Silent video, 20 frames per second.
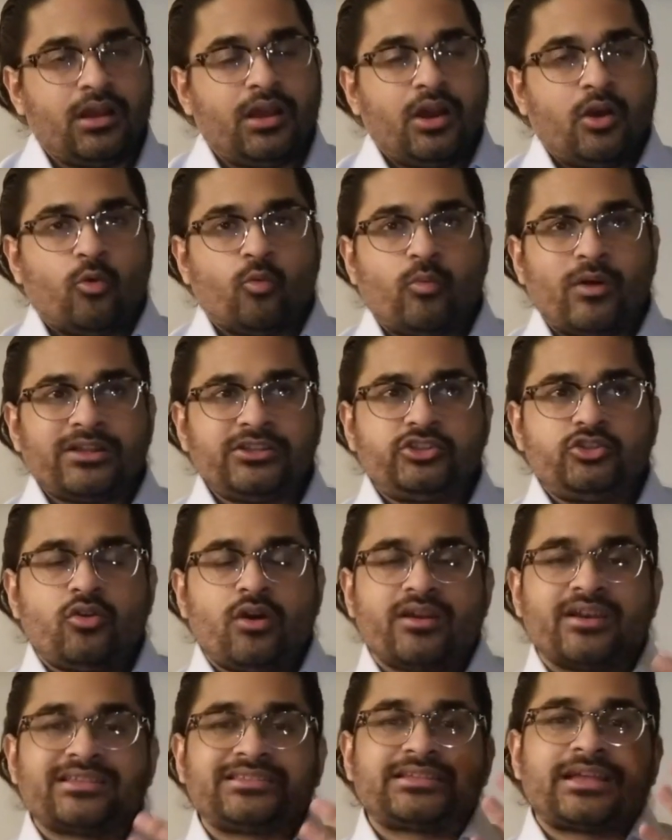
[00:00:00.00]
Once you
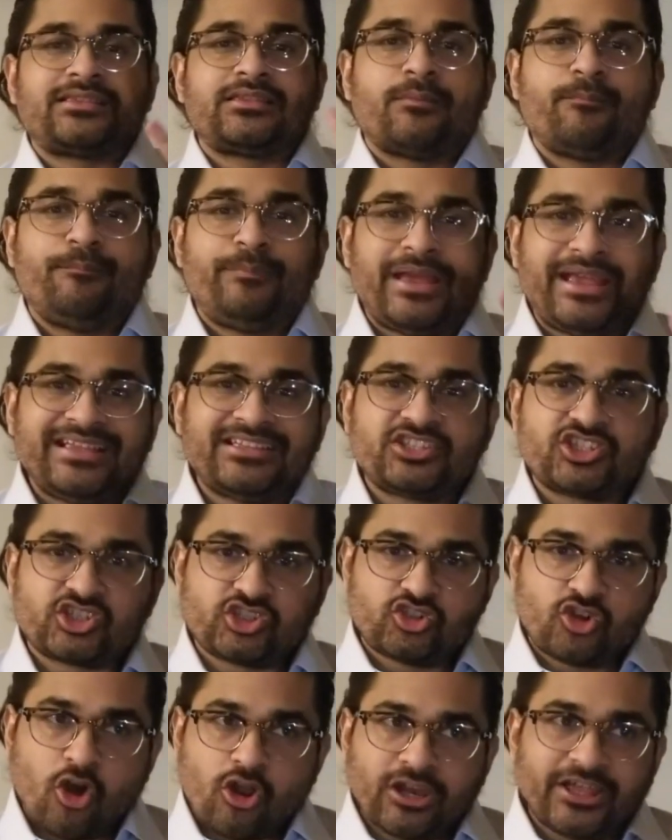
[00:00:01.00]
understand the base
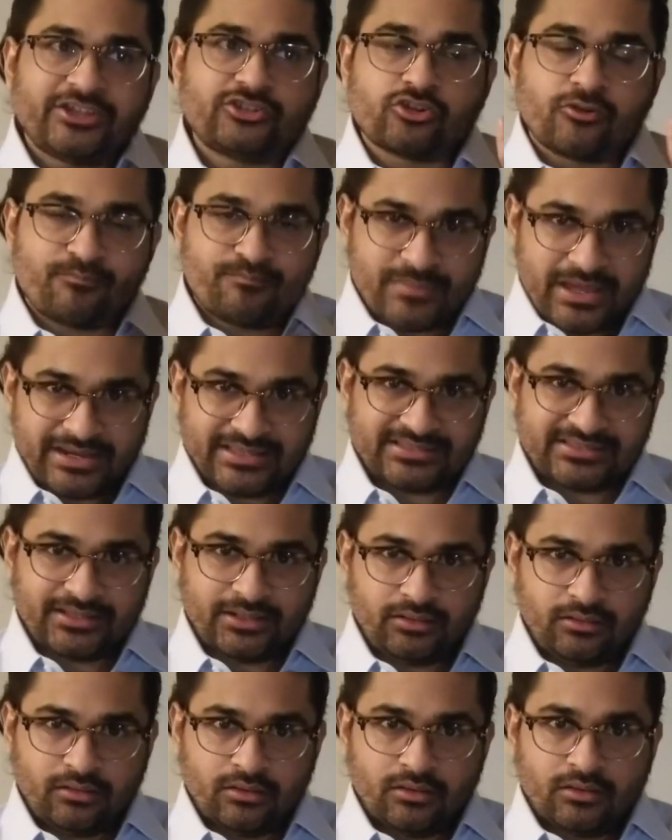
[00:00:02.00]
knowledge of
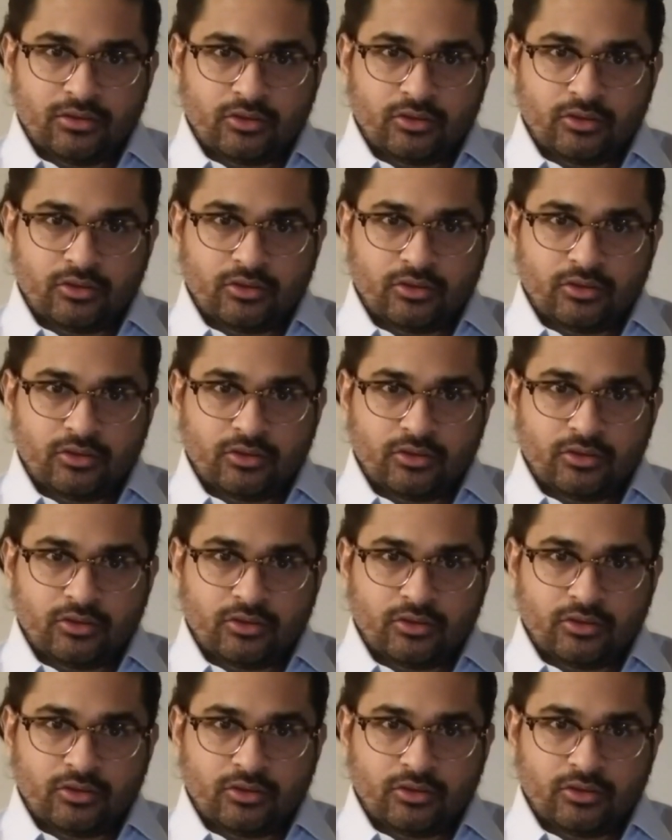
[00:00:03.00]
medicine,